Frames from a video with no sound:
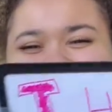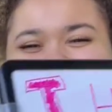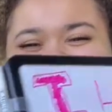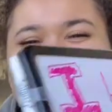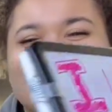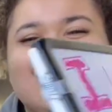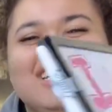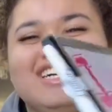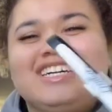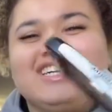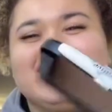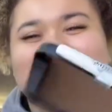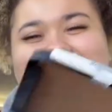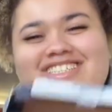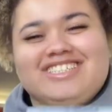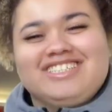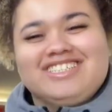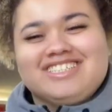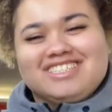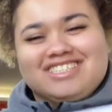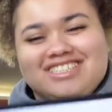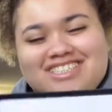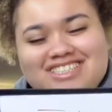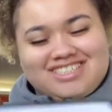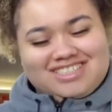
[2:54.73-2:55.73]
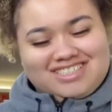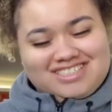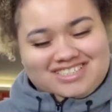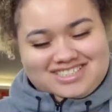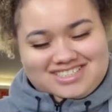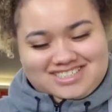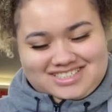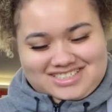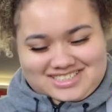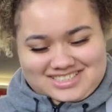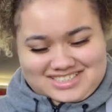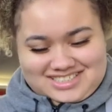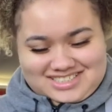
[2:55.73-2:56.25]

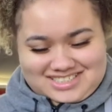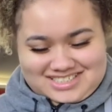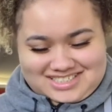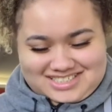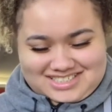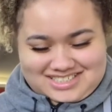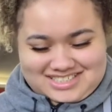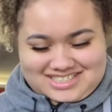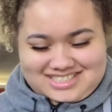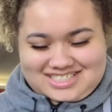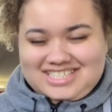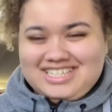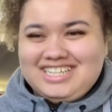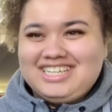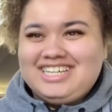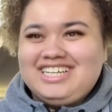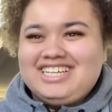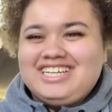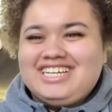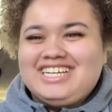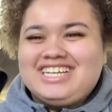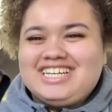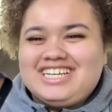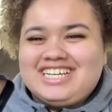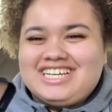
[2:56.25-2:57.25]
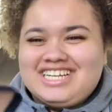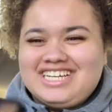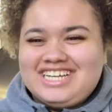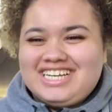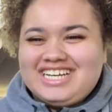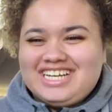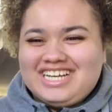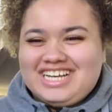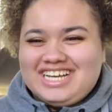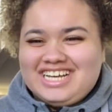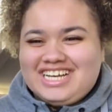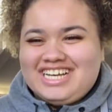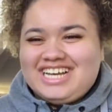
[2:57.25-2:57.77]

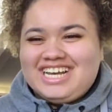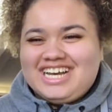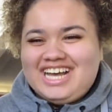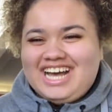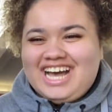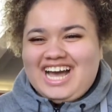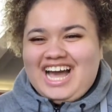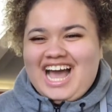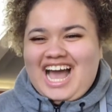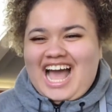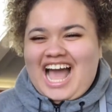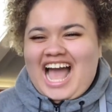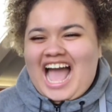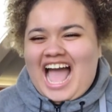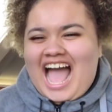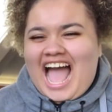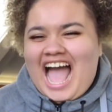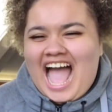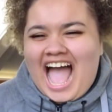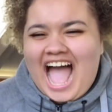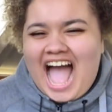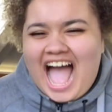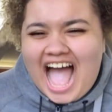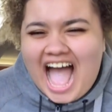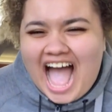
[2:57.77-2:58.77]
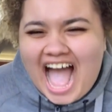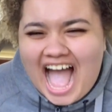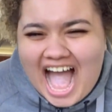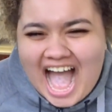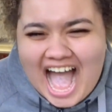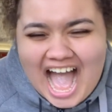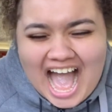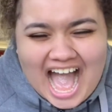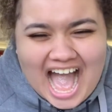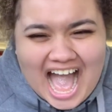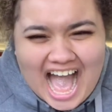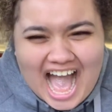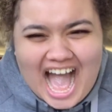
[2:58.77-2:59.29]

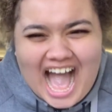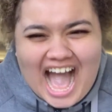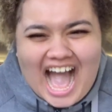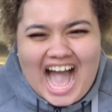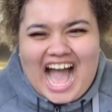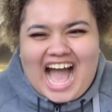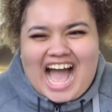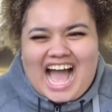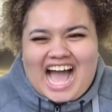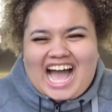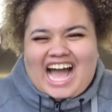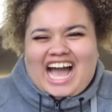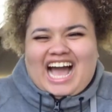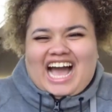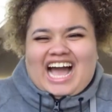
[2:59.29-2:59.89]
[no speech]